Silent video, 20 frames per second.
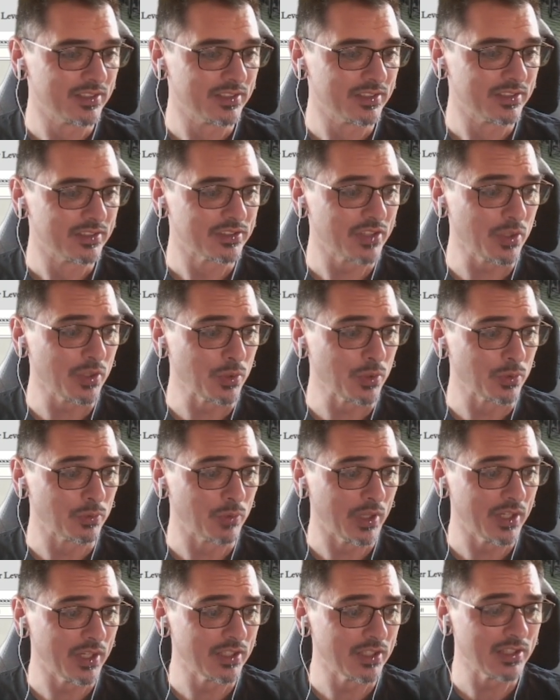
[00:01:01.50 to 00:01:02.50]
So,
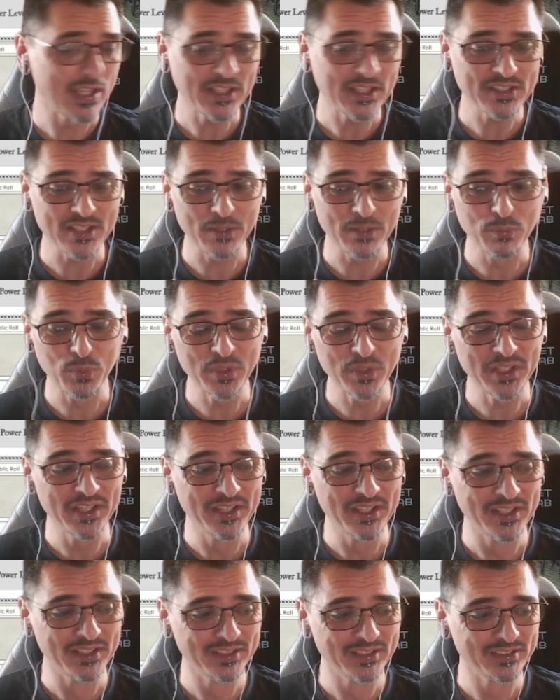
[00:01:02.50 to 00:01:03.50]
last time we
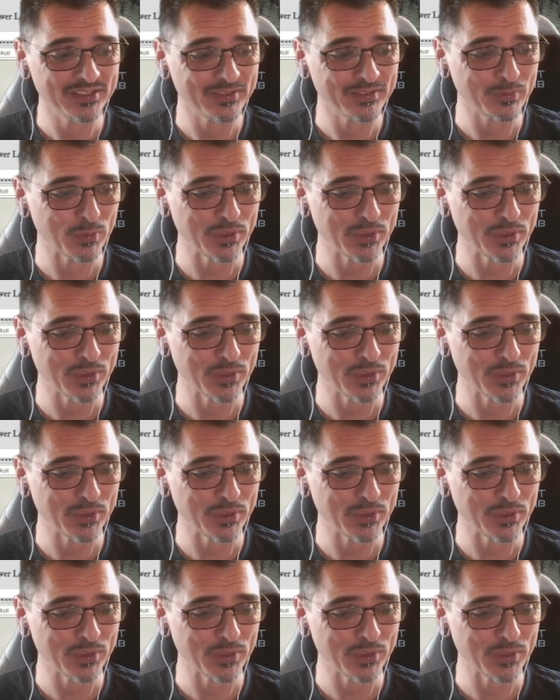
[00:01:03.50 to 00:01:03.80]
were